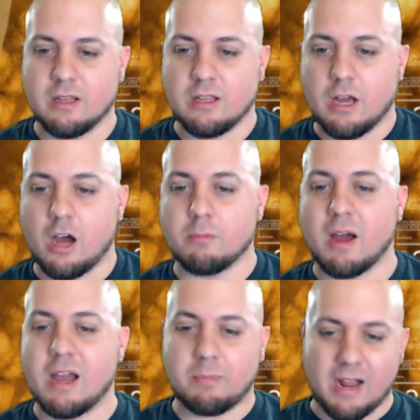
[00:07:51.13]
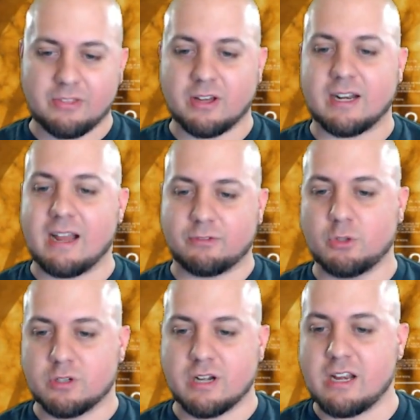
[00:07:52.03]
On my Python, I have
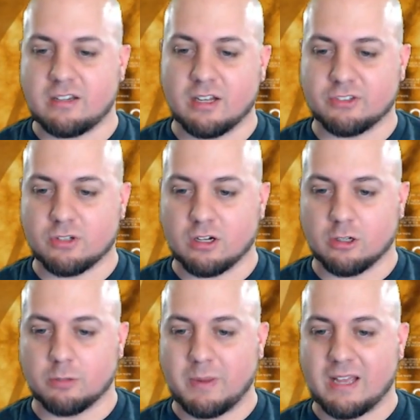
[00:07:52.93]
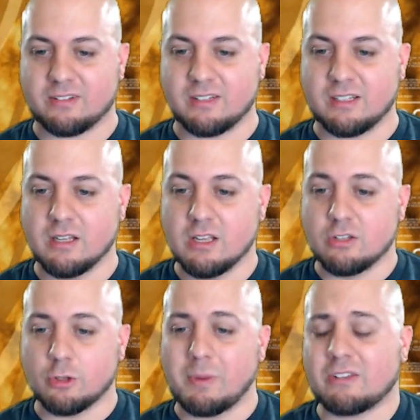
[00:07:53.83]
280 tons cargo capacity.
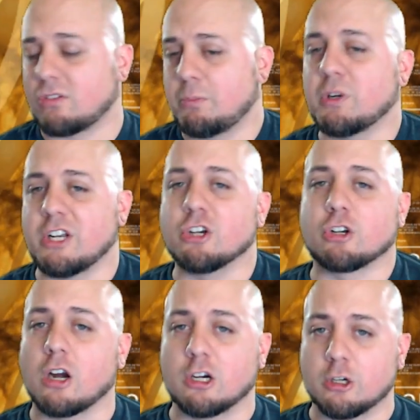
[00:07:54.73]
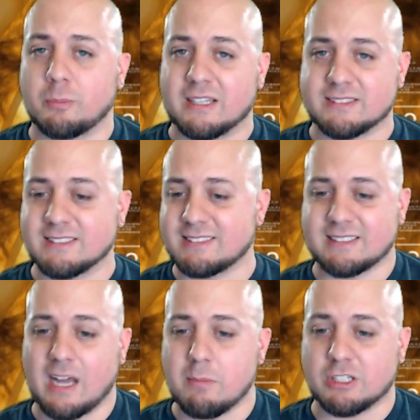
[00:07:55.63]
So basically put in your cargo capacity. It says
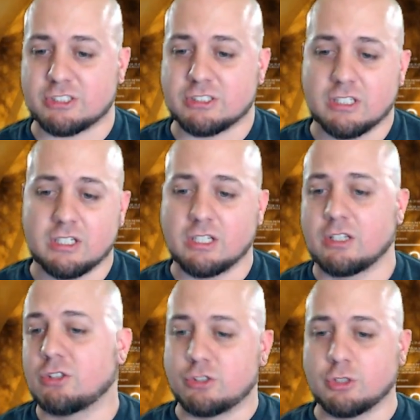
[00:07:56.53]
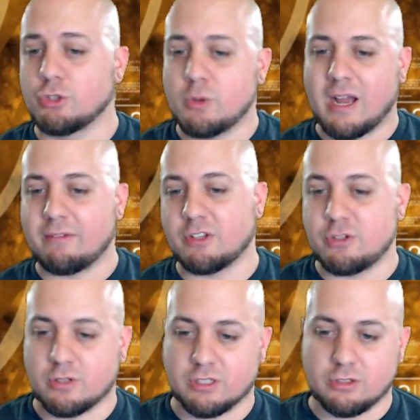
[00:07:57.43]
how much do you have that you
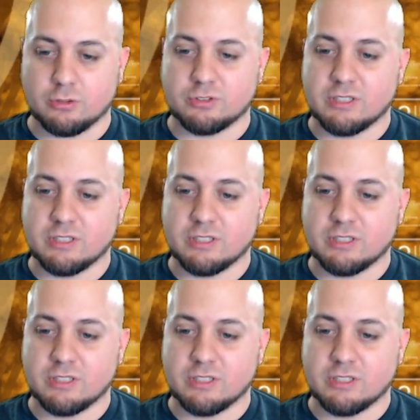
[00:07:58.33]
can use